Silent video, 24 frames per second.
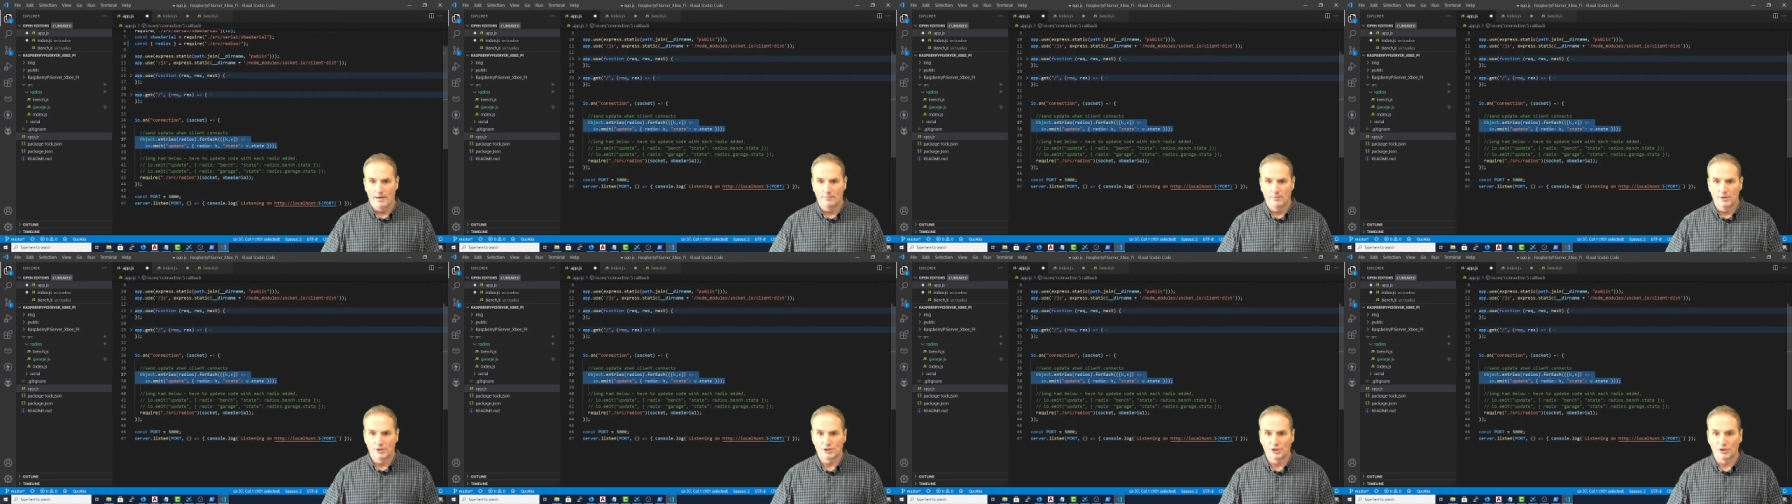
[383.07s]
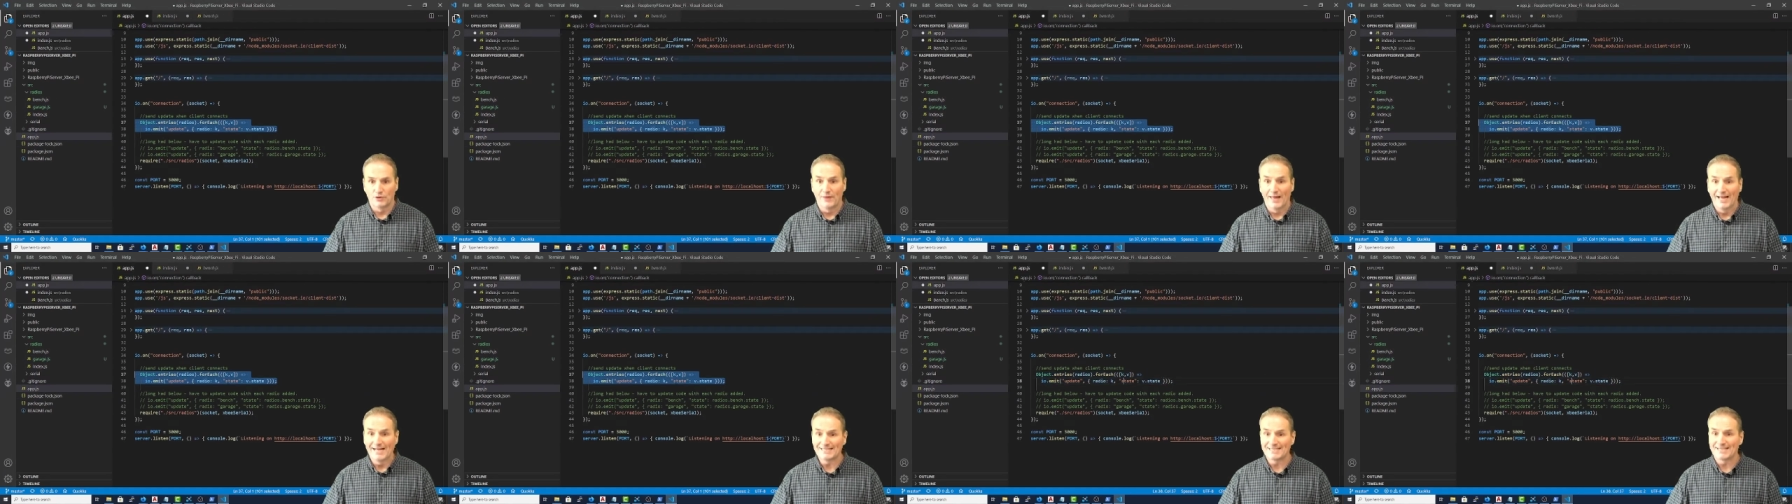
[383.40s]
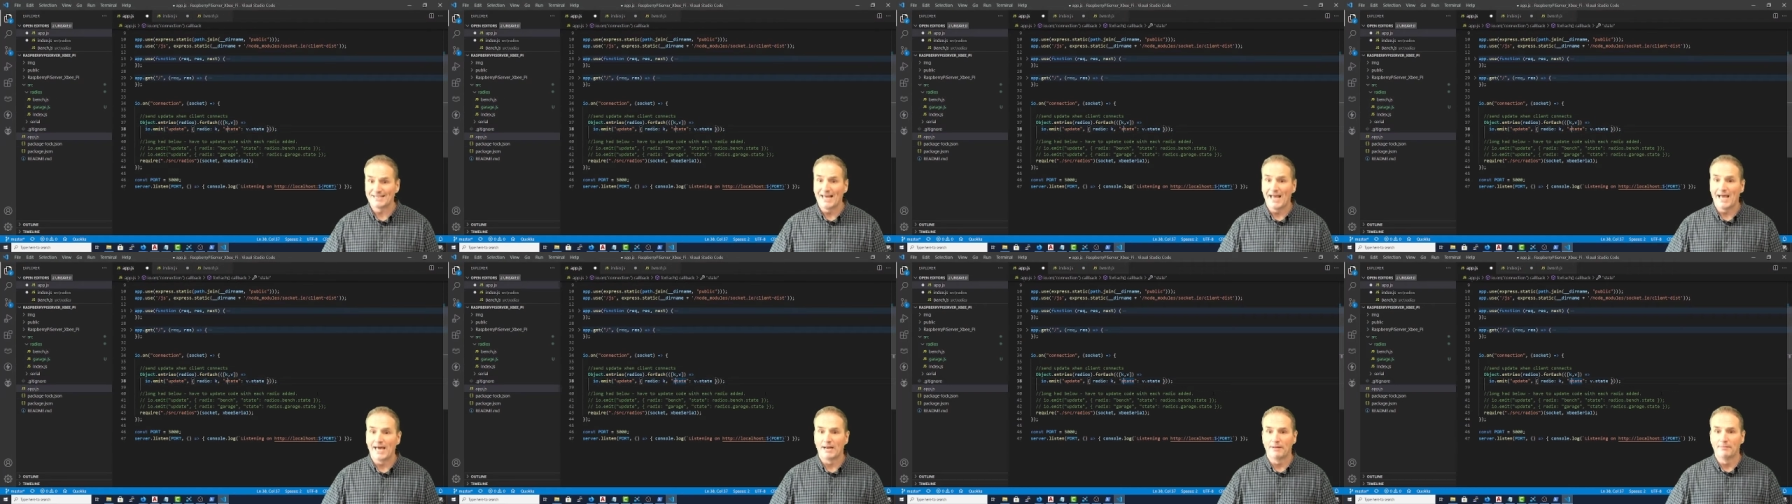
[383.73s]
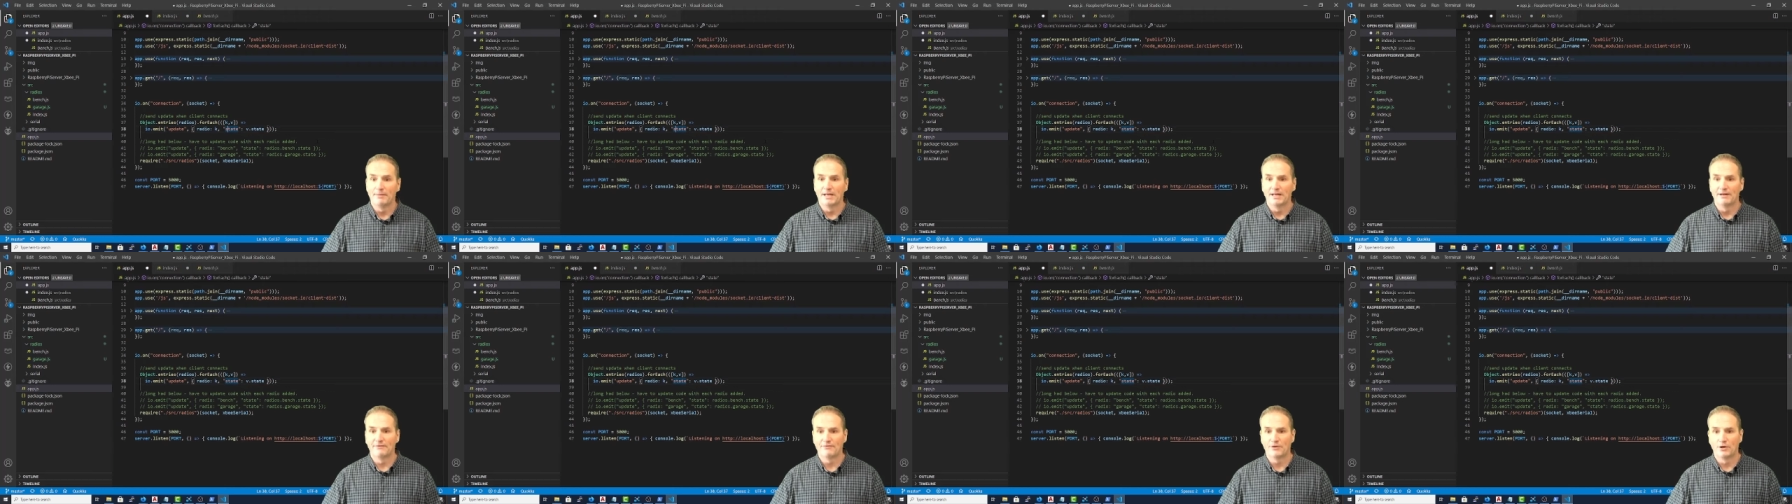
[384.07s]
So that's that. I
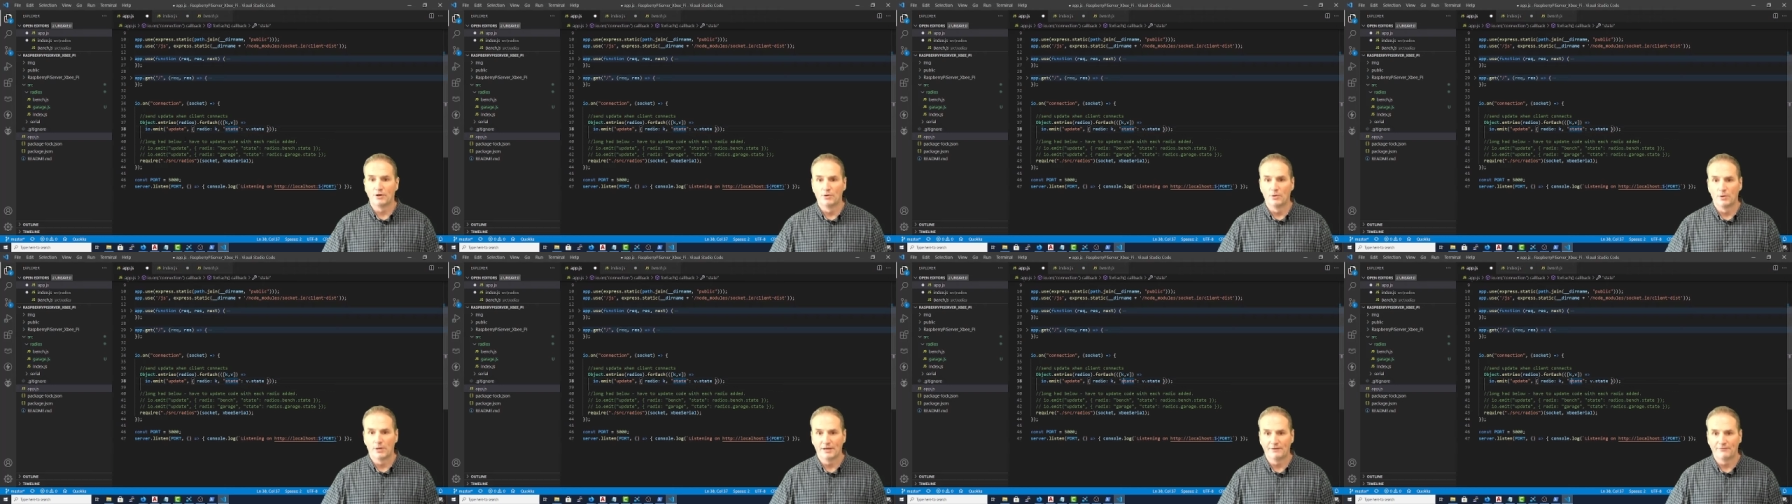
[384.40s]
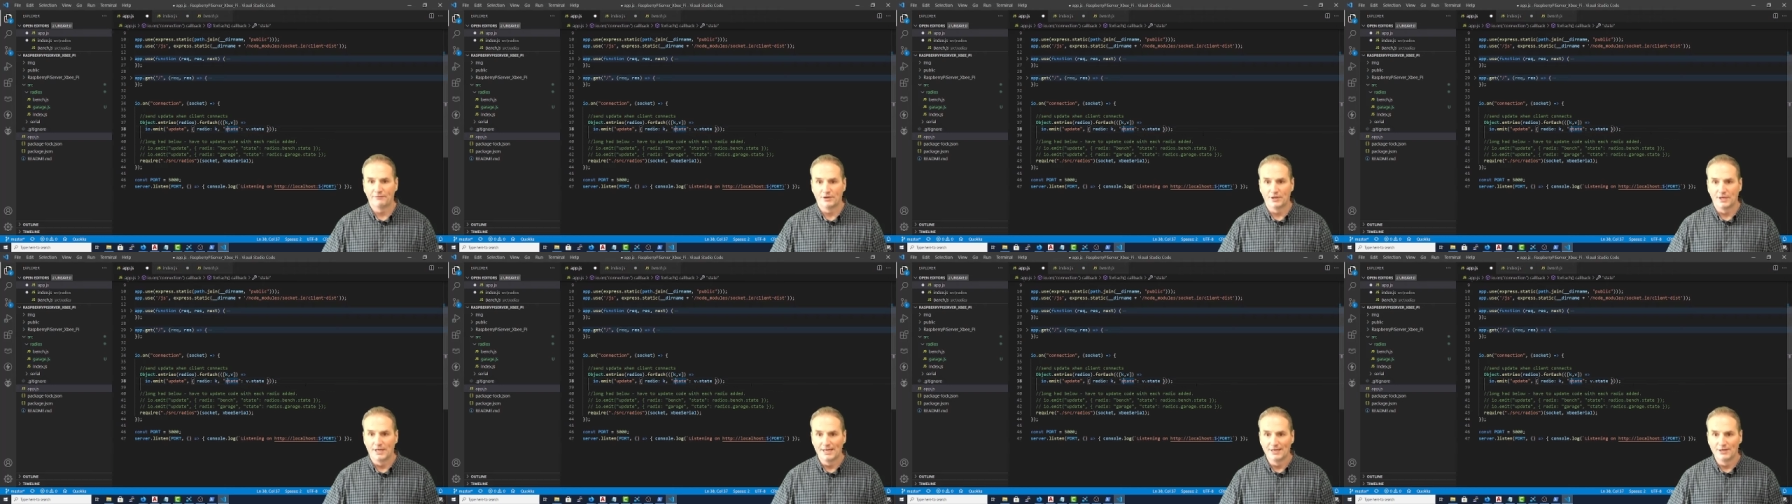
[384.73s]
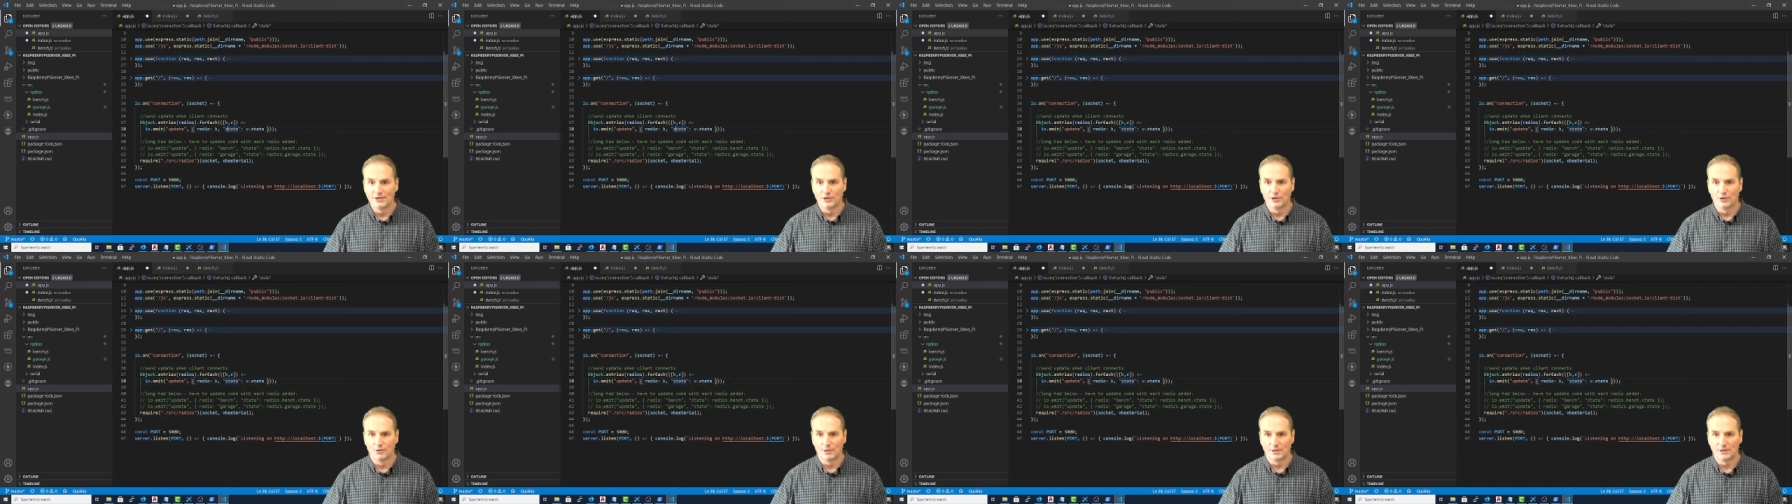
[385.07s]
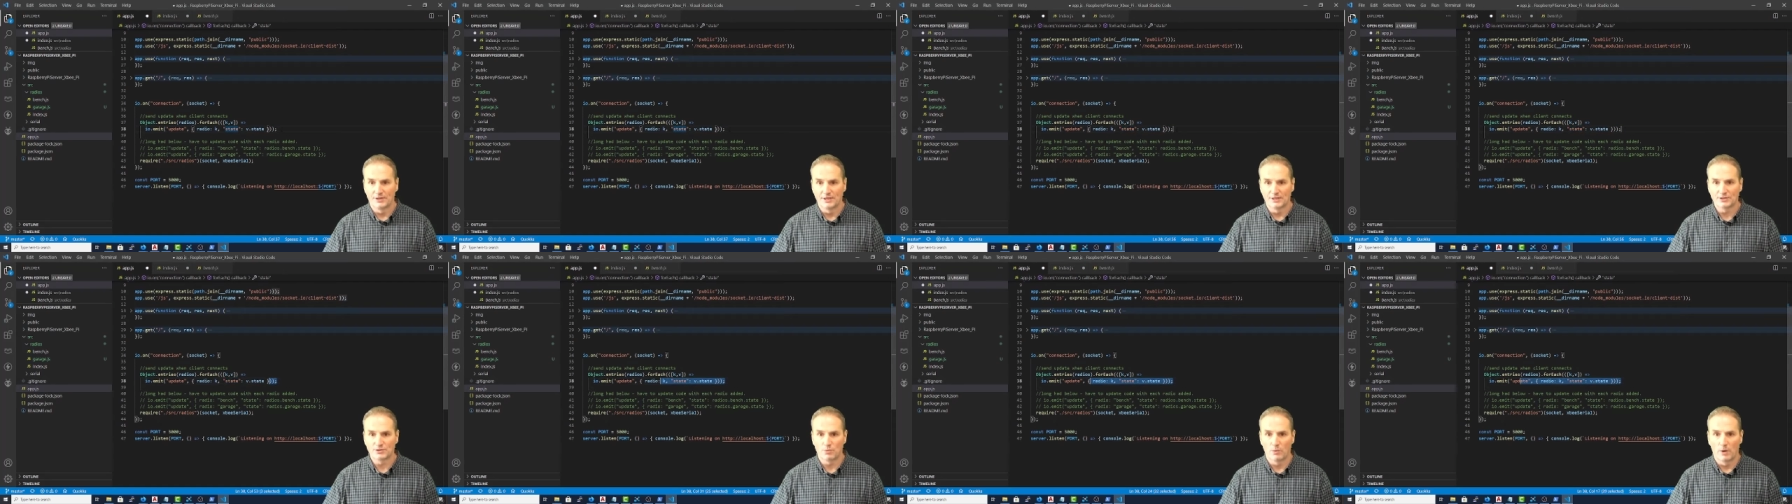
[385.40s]
mean, if you didn't do it
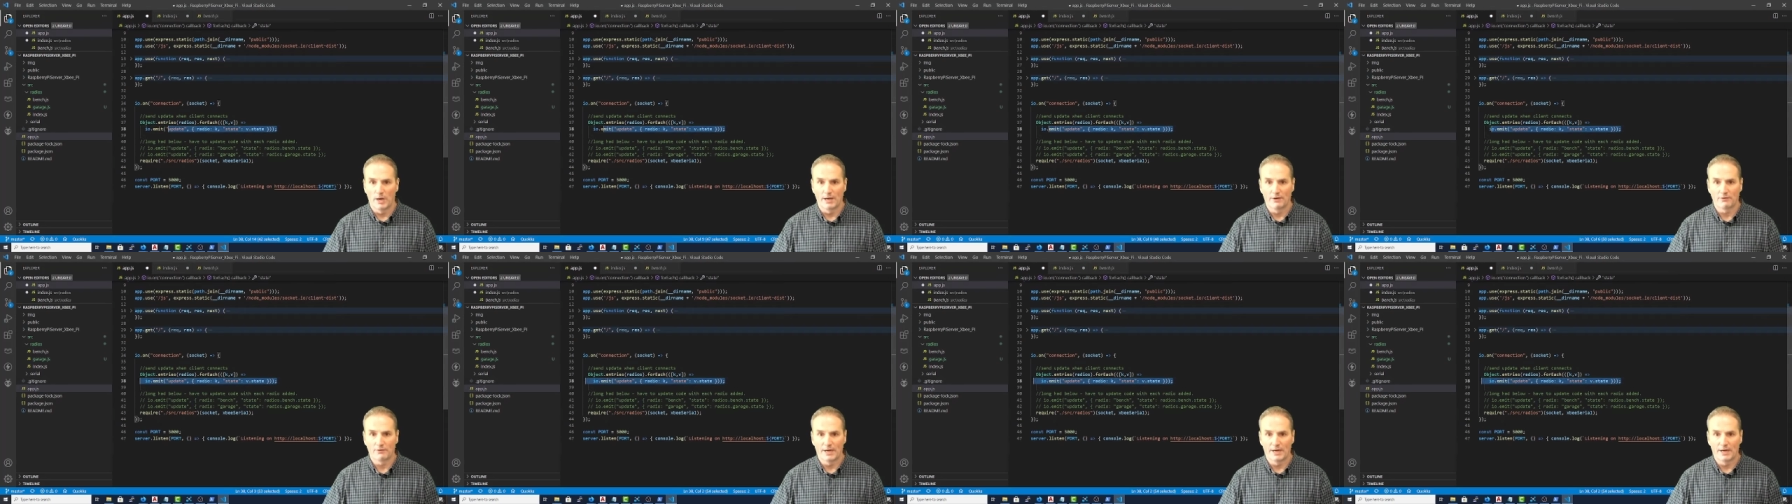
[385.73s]
this way,